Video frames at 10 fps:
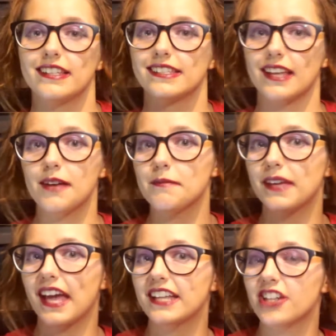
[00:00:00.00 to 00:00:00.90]
Some
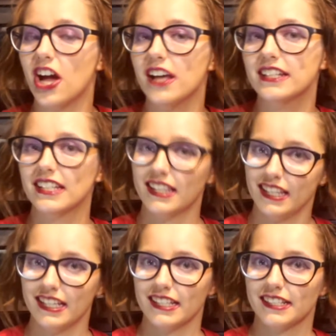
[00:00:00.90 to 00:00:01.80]
catch on to
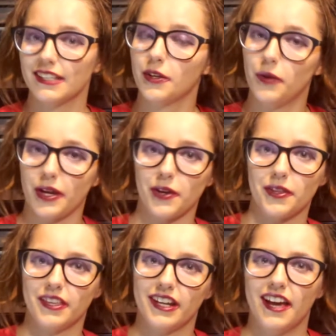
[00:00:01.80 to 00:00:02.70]
things
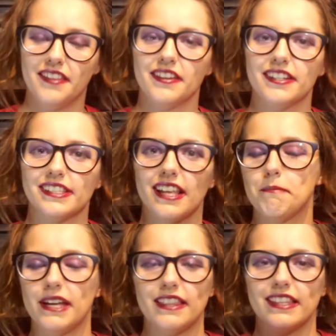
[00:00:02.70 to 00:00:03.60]
quicker than others.
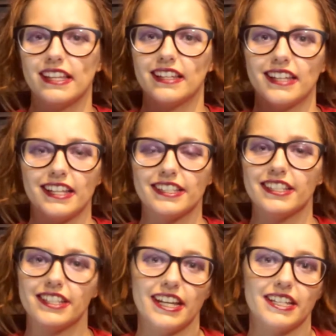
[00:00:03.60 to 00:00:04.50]
But that
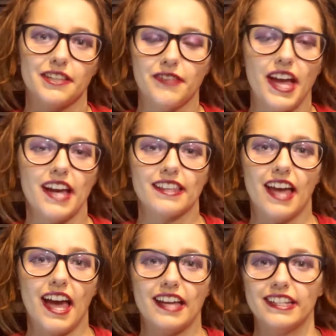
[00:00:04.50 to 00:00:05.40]
doesn't change the fact
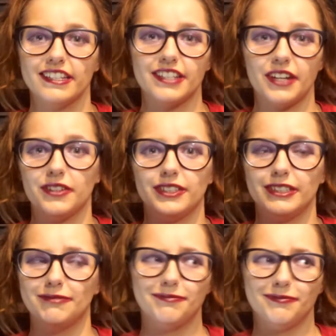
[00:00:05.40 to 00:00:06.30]
that, in
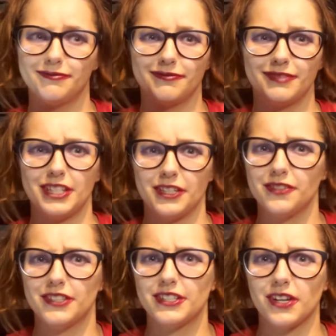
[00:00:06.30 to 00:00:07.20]
general,
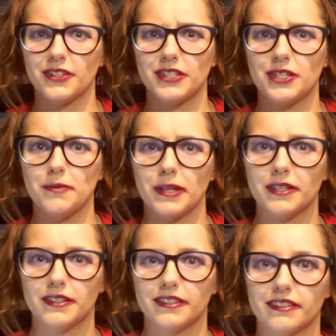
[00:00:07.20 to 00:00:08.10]
children just aren't
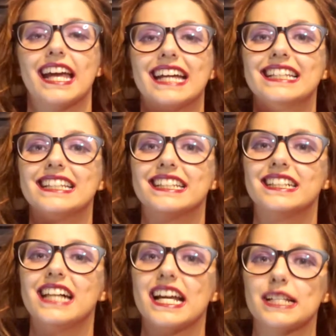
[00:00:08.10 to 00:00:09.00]
stupid. A
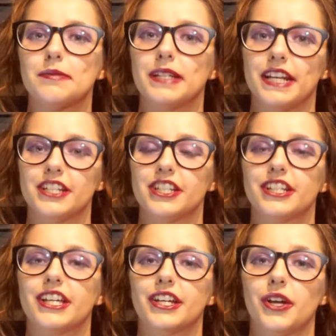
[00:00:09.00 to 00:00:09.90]
little
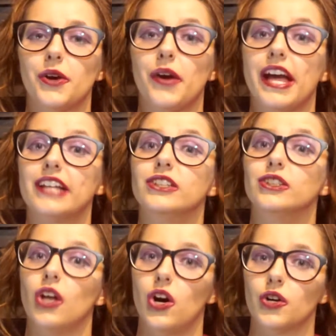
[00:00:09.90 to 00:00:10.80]
explanation can go a
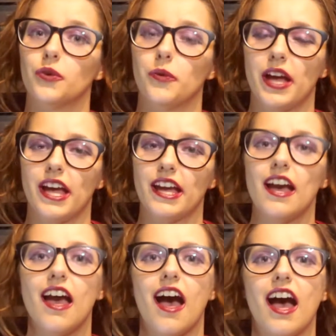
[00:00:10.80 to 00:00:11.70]
long way.